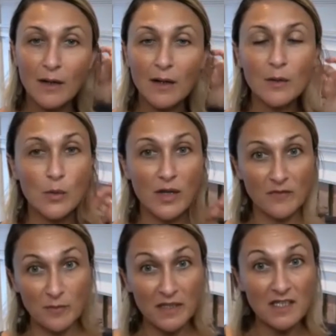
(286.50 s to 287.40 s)
we have
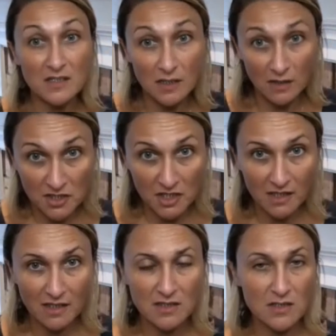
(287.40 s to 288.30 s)
been indulging
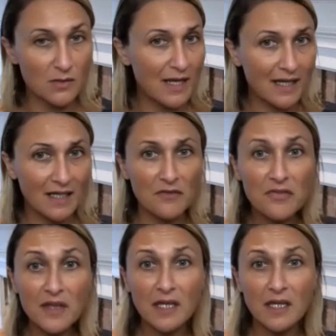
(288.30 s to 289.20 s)
into negative
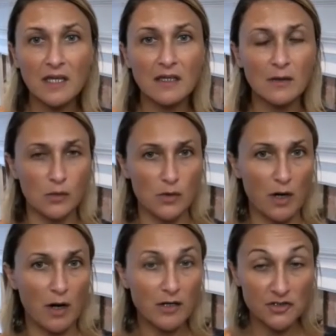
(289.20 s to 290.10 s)
thinking or
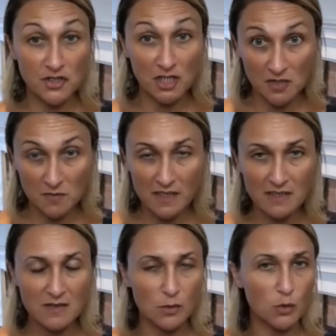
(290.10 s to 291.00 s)
harsh
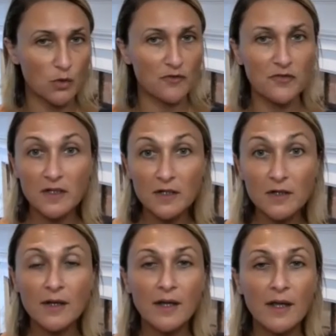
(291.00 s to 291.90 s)
judgment or fear,
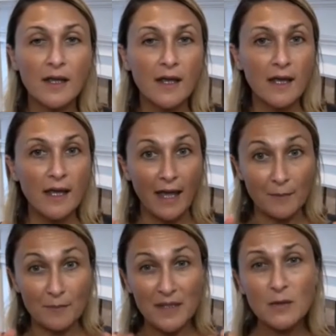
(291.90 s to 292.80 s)

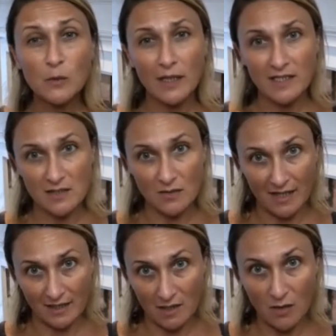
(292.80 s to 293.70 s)
and being willing to
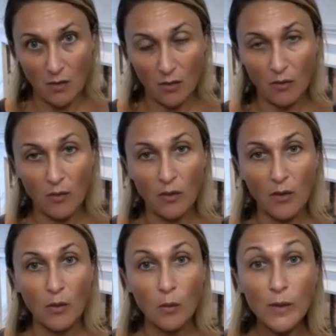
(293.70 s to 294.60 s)
let it go,
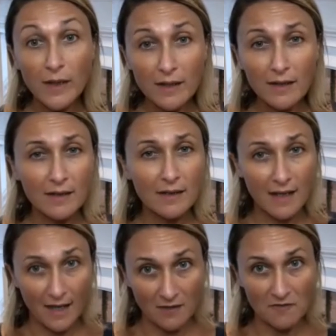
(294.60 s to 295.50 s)
we
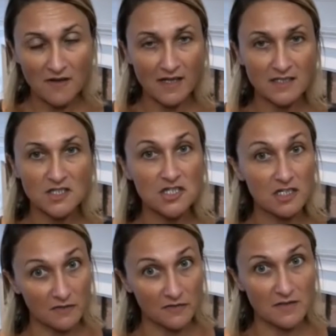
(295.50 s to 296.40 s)
can in fact
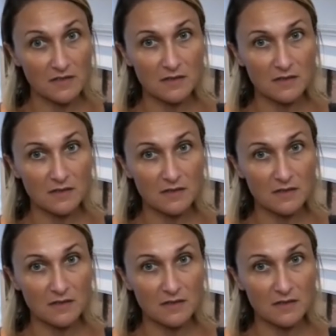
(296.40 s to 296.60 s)
shift